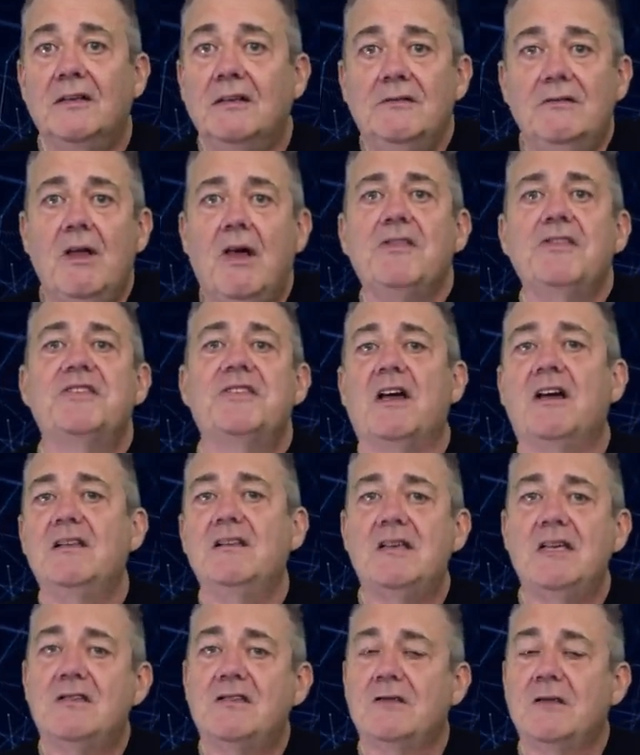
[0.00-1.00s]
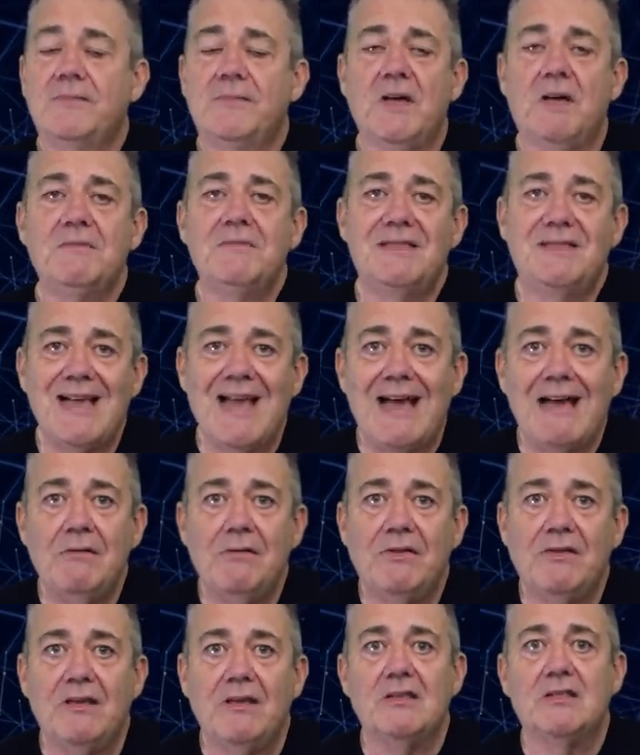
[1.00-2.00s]
Non-scientists sometimes
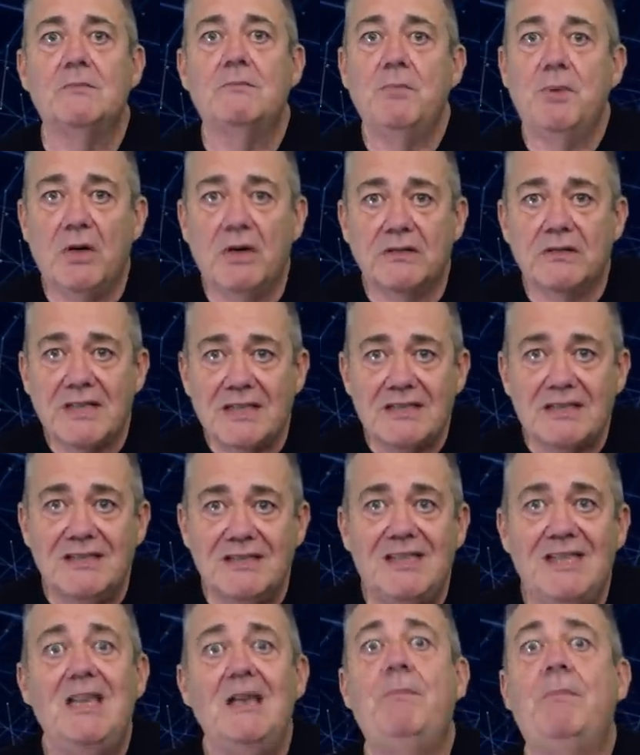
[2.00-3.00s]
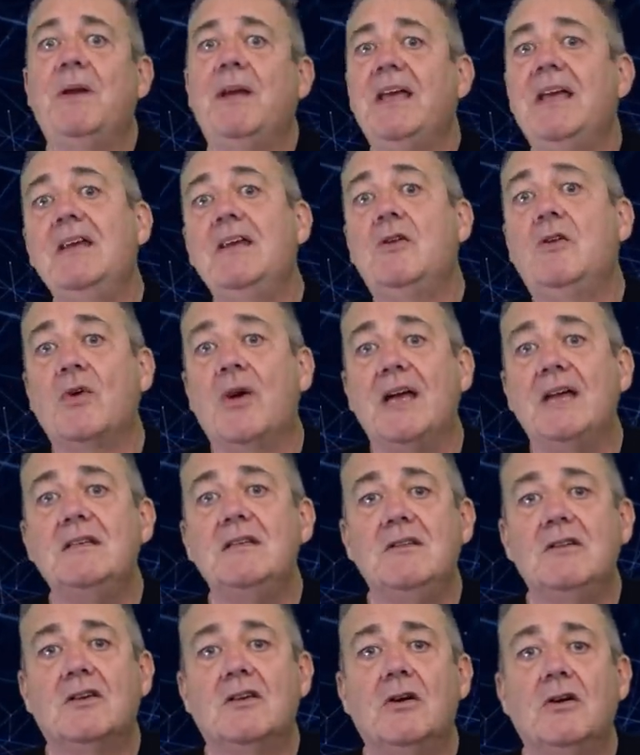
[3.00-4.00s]
doubt this, but it's deeply ingrained
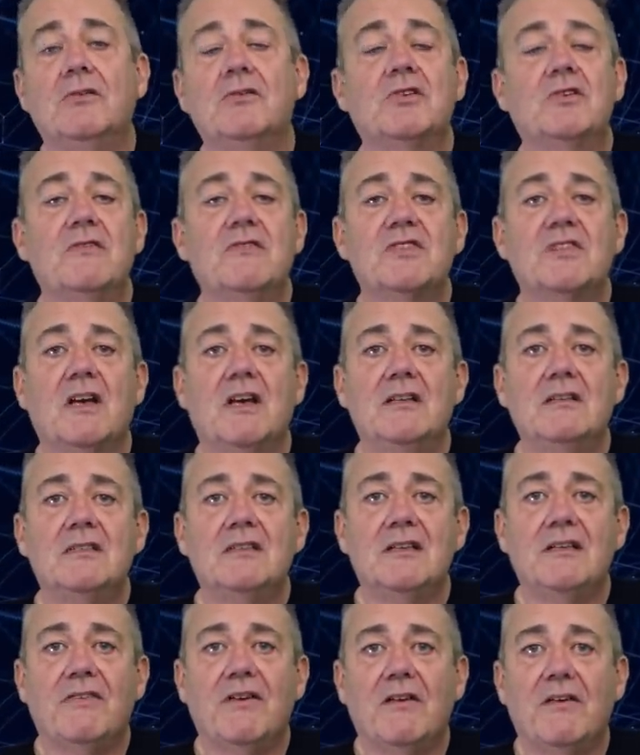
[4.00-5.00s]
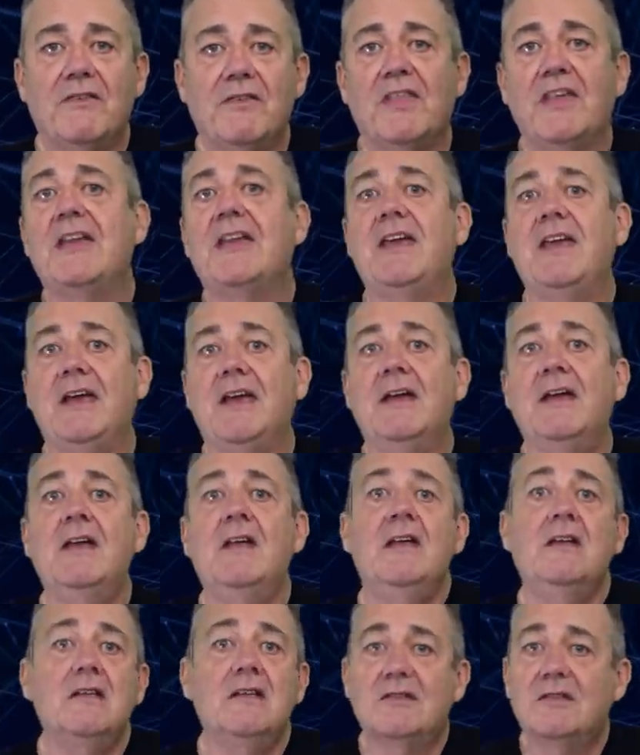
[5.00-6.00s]
in the culture of scientific thinking.
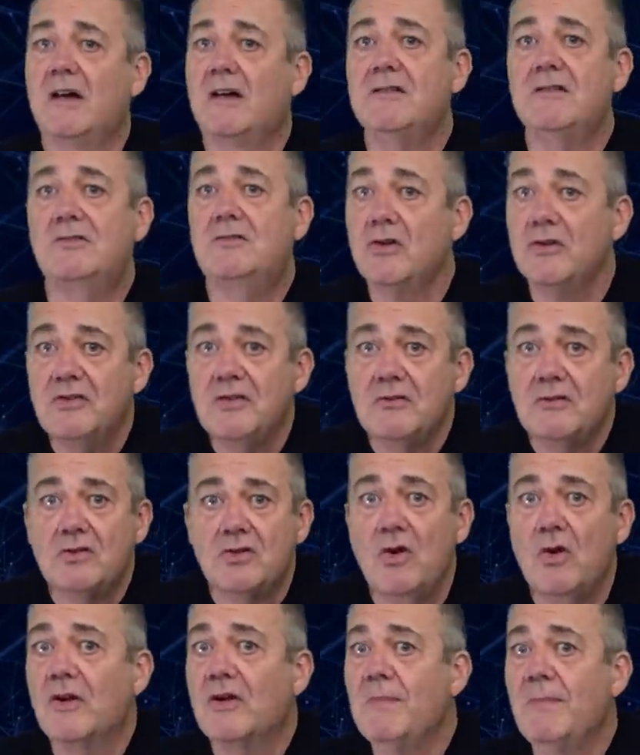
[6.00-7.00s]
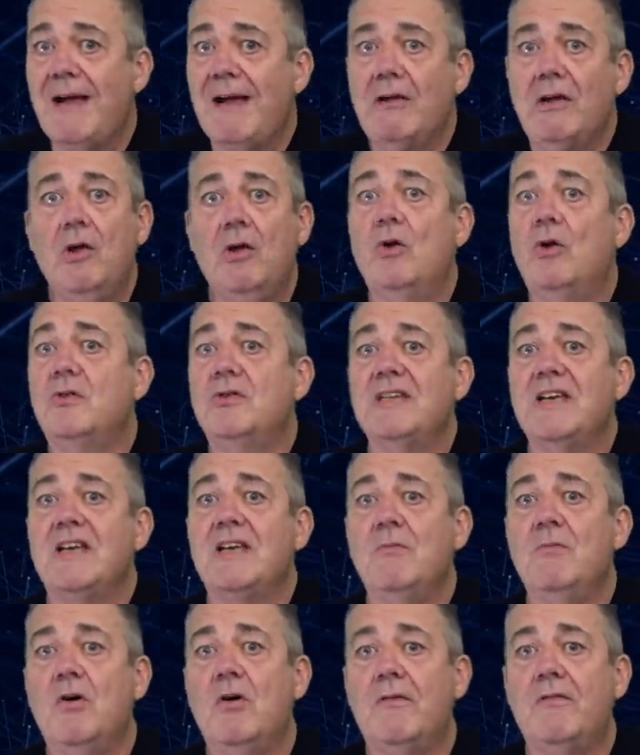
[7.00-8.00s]
Science doesn't talk about laws
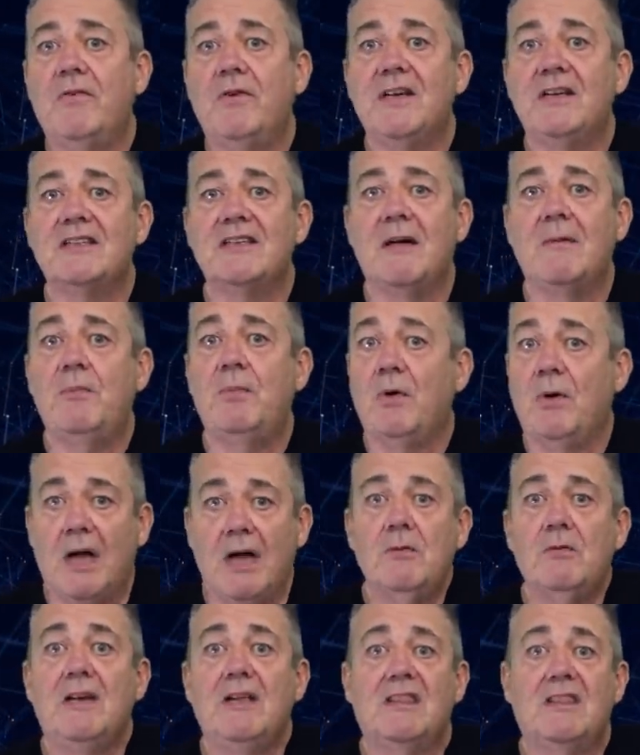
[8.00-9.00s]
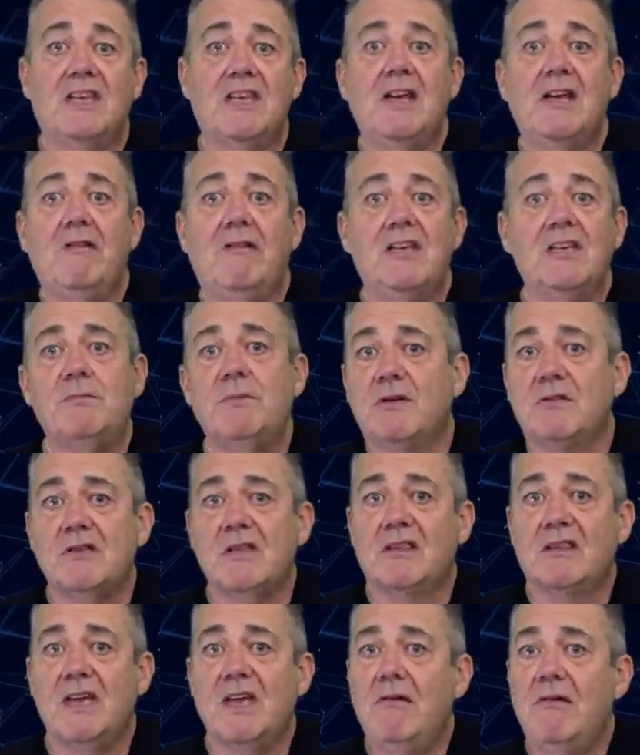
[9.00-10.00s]
anymore, for example, only theories, because a
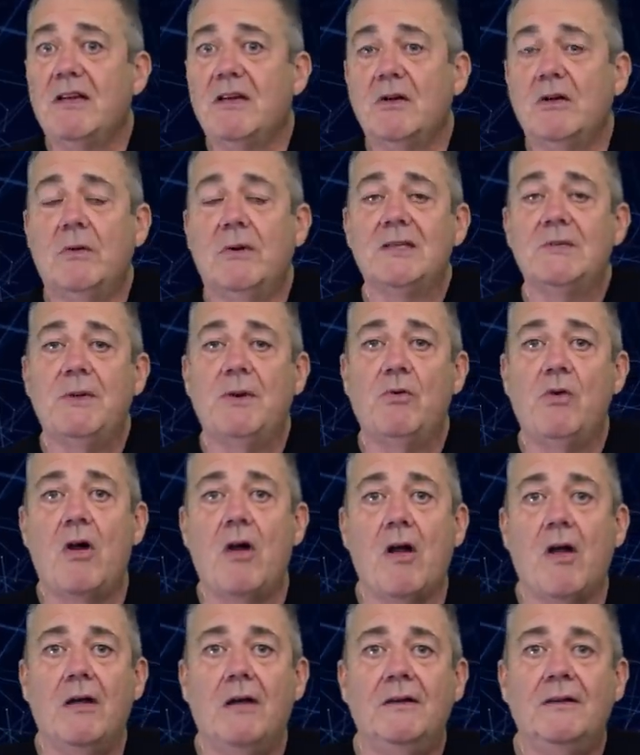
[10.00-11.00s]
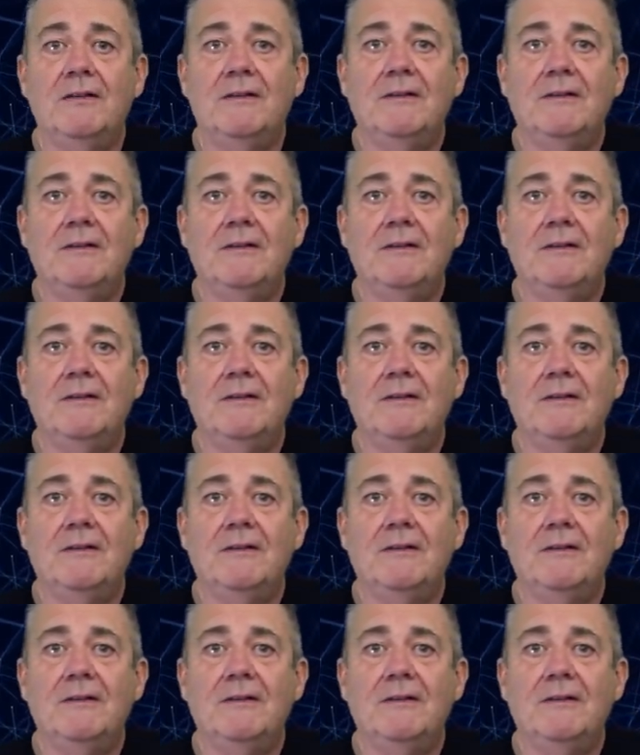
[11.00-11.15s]
theory can always be wrong.